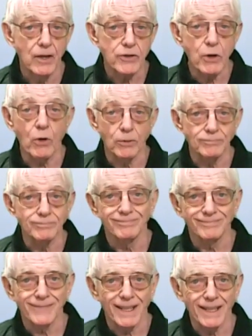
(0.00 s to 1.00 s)
So
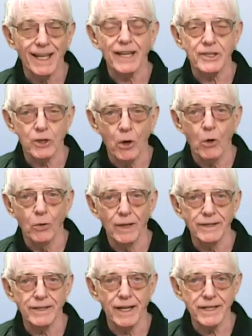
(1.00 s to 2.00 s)
let's go
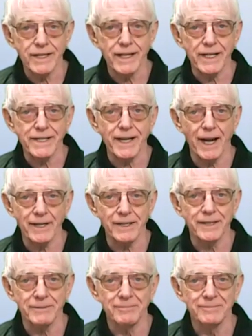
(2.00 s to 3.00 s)
and let's get started.